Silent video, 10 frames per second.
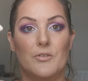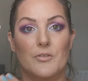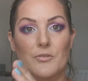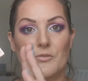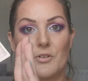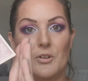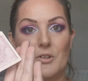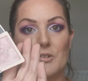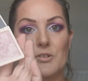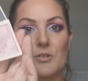I've
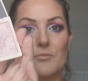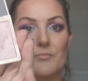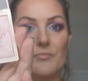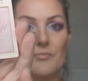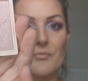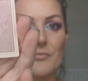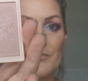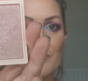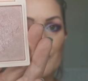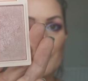got
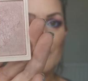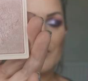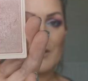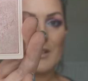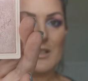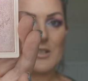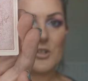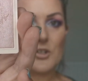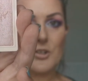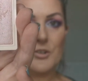
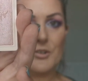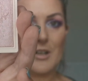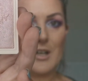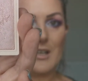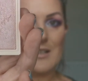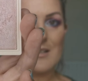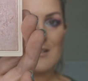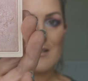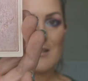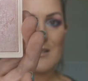these two
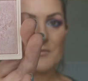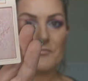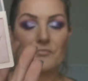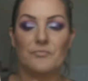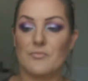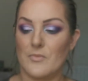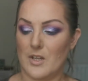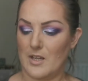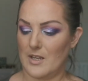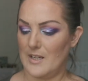colours
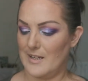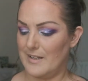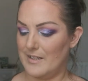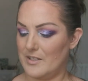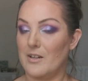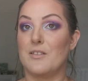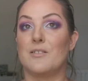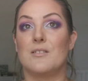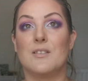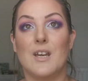and I
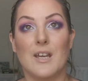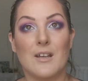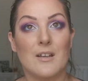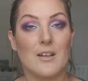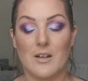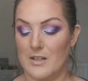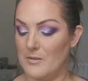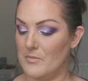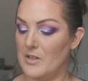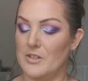think
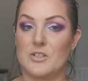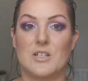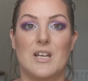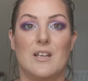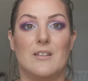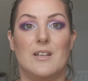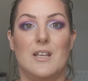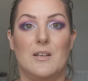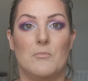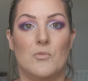I'm going to take
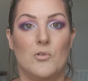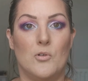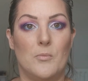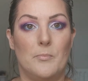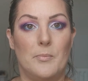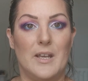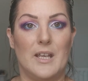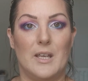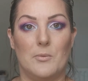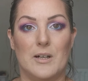the more
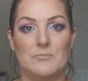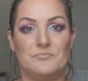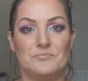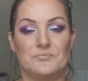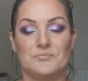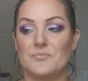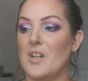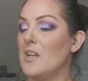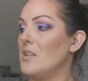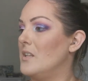pinky one.
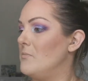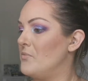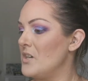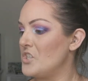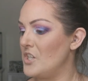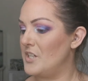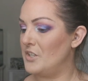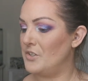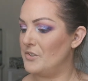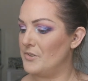The brush I
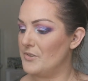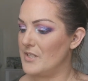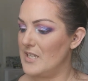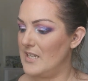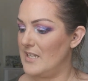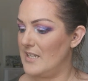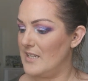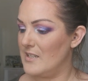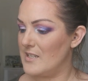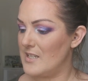use
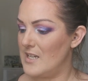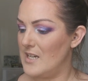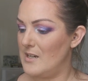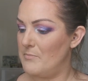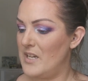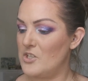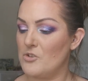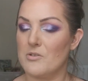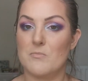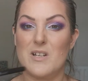is uh,
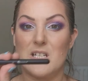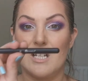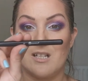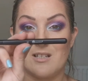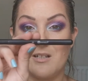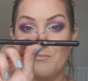BH Cosmetics